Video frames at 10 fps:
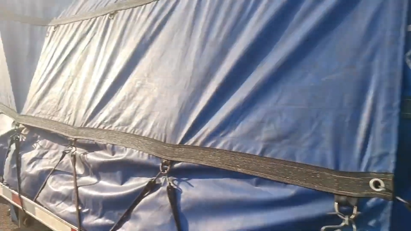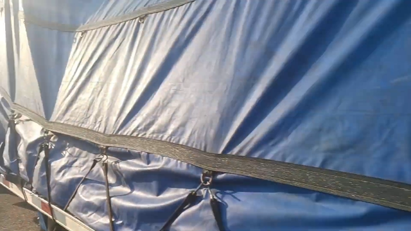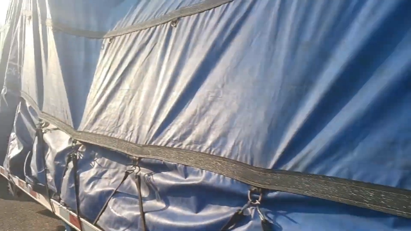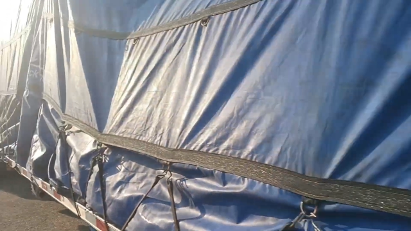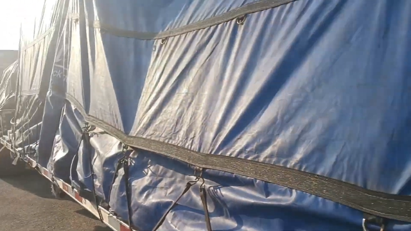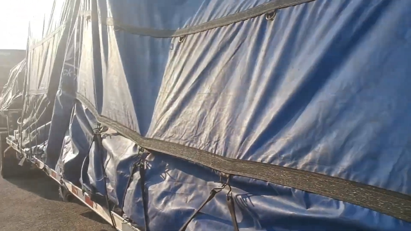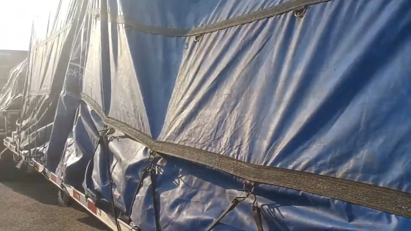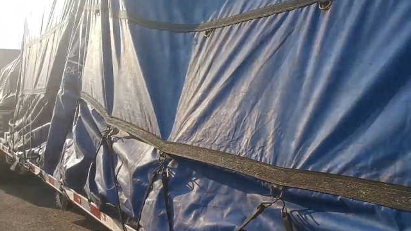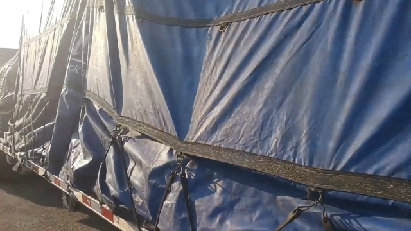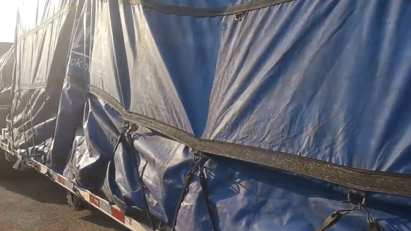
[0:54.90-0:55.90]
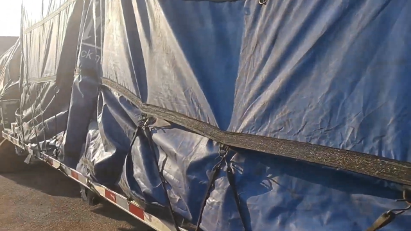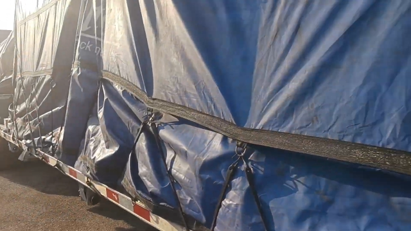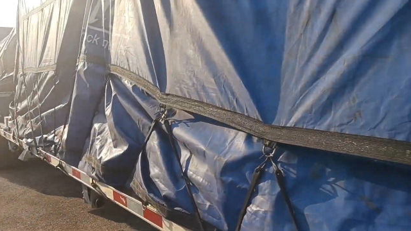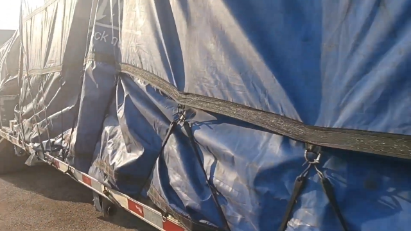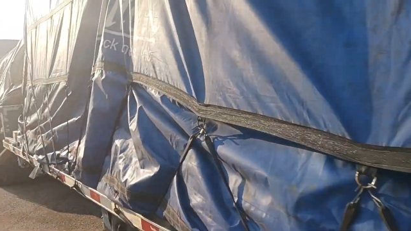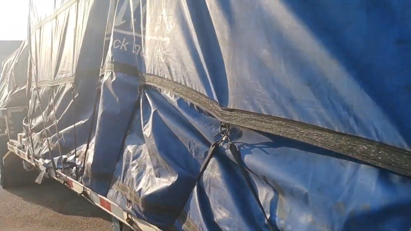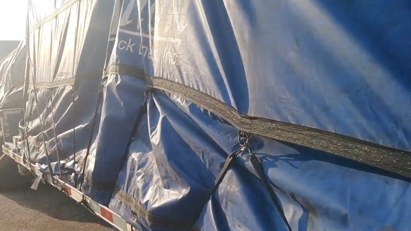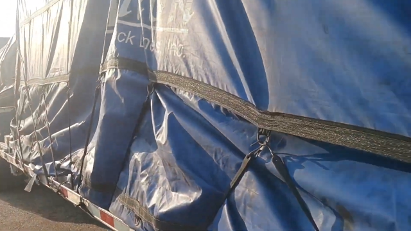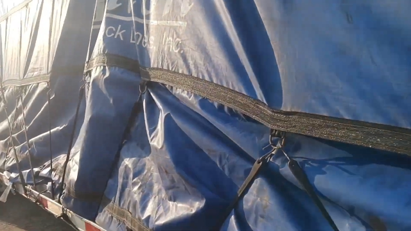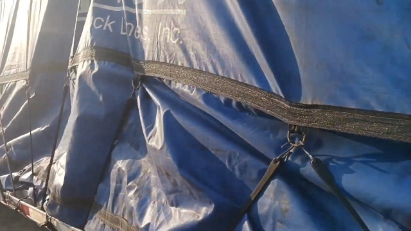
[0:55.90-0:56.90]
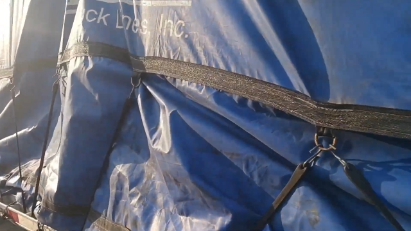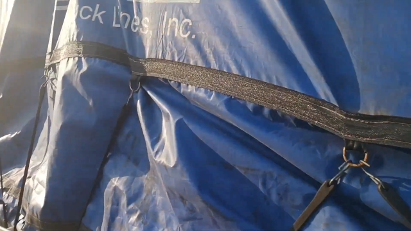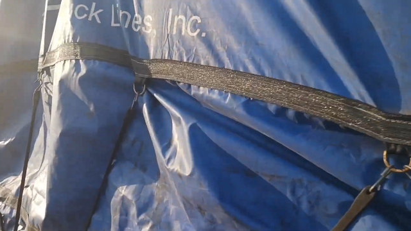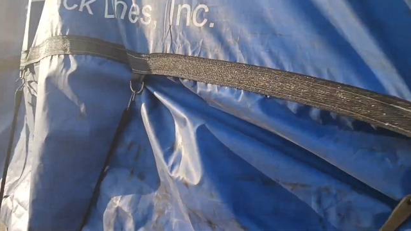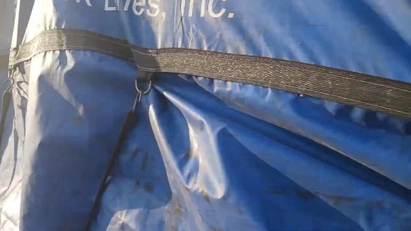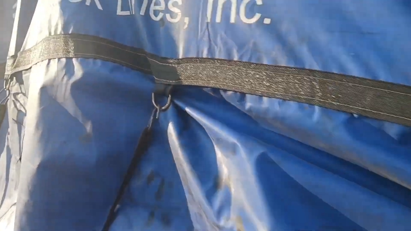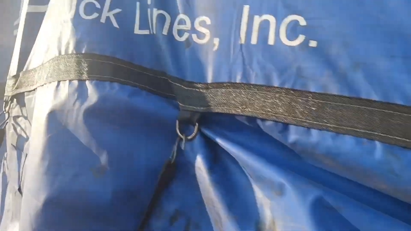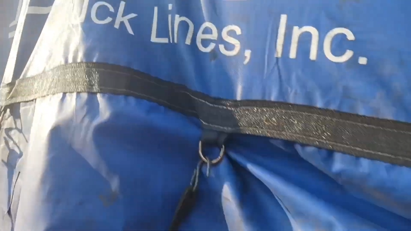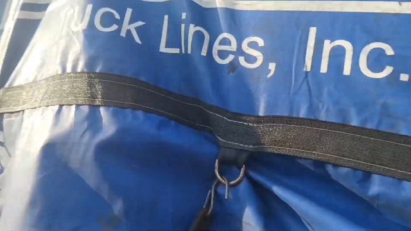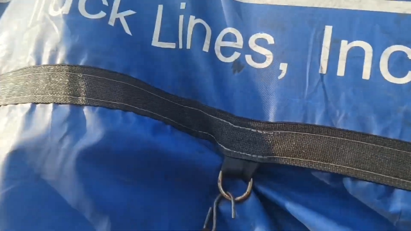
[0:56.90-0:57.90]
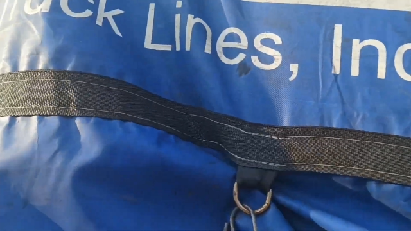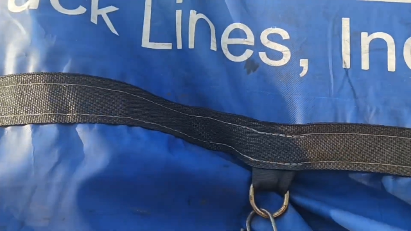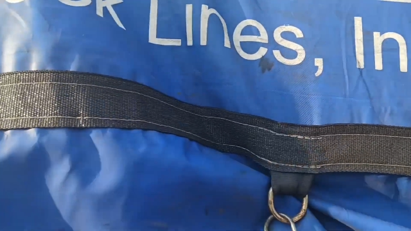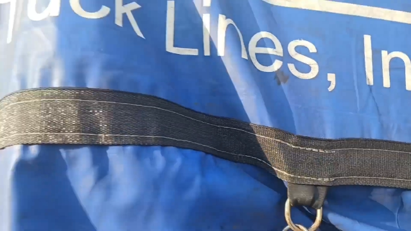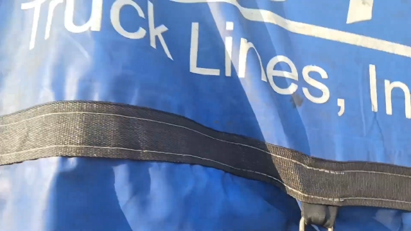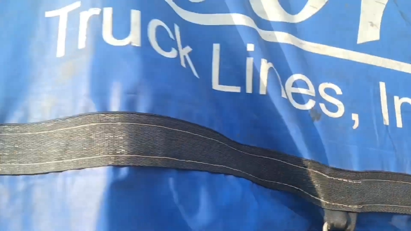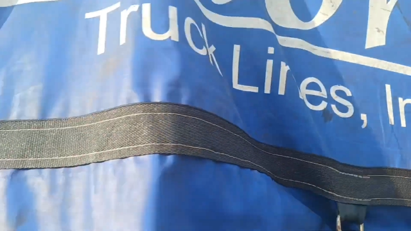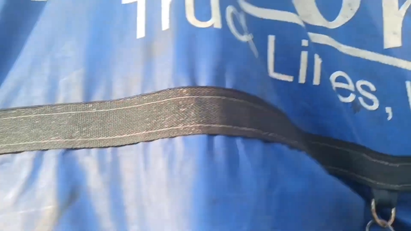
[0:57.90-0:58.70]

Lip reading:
Nobody's mouth can be seen.